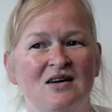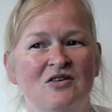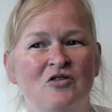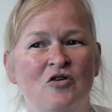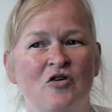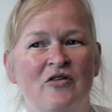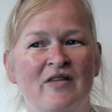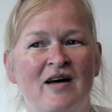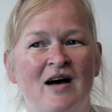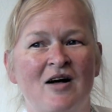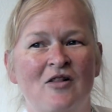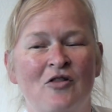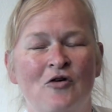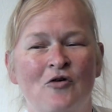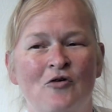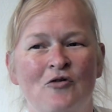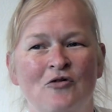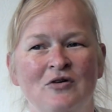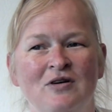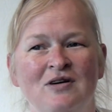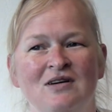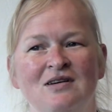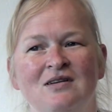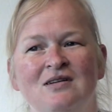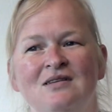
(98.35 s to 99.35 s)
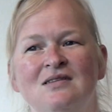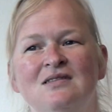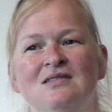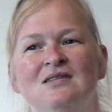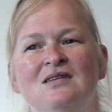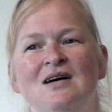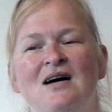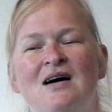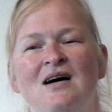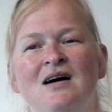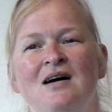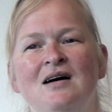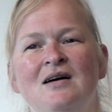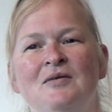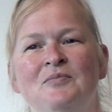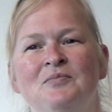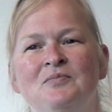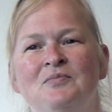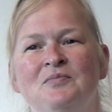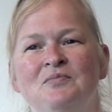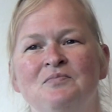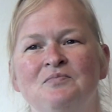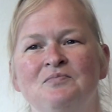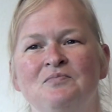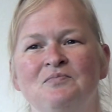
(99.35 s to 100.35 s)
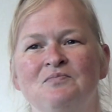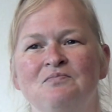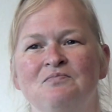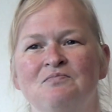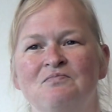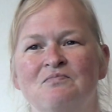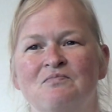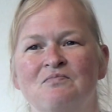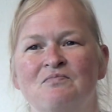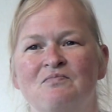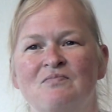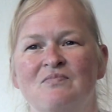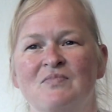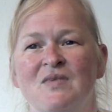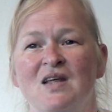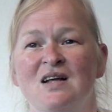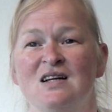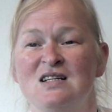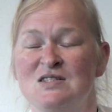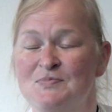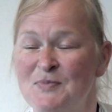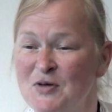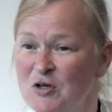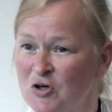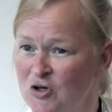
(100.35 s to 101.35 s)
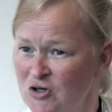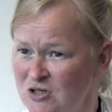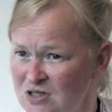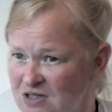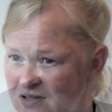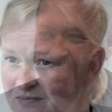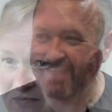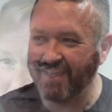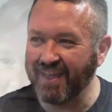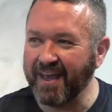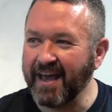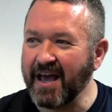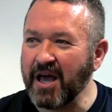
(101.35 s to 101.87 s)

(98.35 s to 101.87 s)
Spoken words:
Not that long. And it's been good.